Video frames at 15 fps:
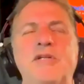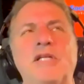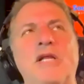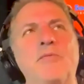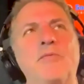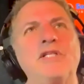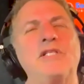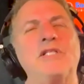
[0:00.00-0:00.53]

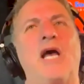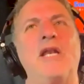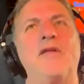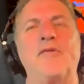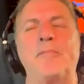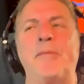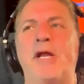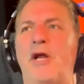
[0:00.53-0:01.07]
that, runs, kind
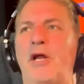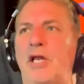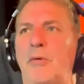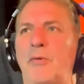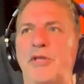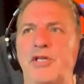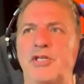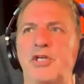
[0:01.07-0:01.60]
of a parallel
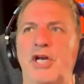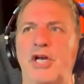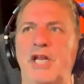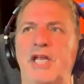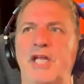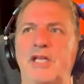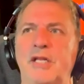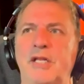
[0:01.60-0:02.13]
with the Johnny
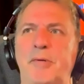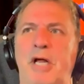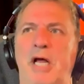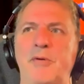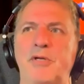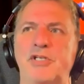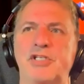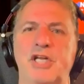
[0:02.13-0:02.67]
Kidd and the
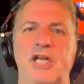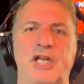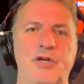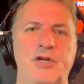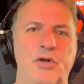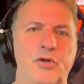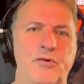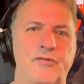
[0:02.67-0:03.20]
Pirates shaking
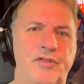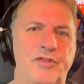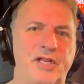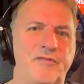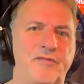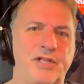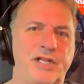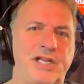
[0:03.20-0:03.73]
all over thing
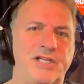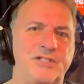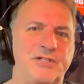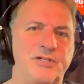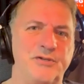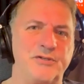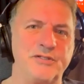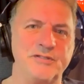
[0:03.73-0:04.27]
for the Guess Who.